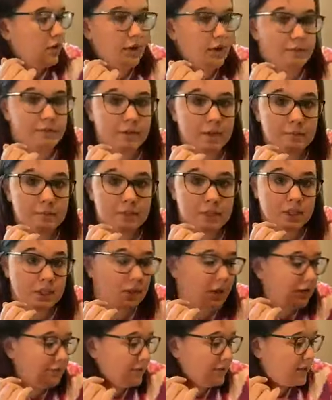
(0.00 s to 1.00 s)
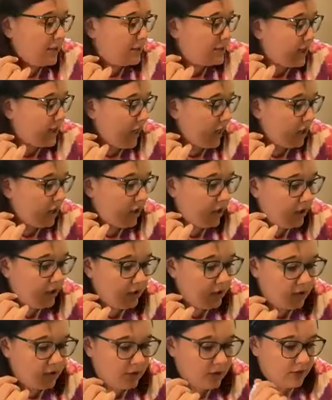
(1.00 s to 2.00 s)
have an empty coffee container.
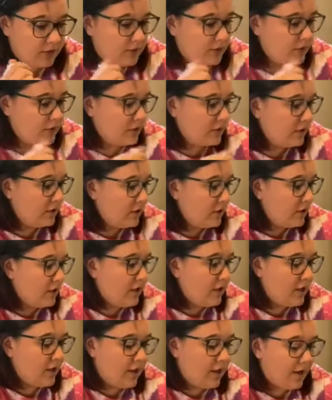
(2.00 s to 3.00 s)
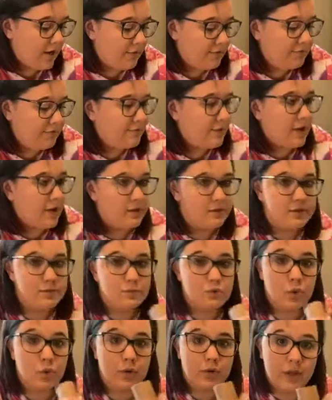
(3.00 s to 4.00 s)
I found some
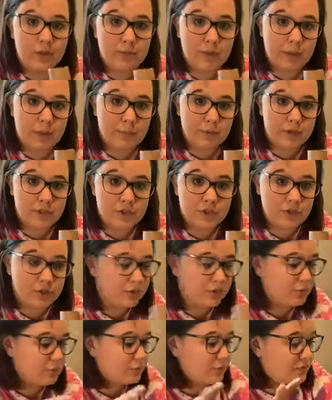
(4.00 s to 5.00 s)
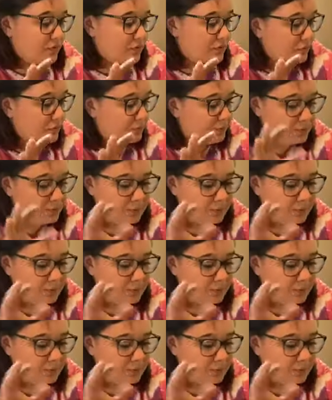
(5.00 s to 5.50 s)
toilet paper tubes.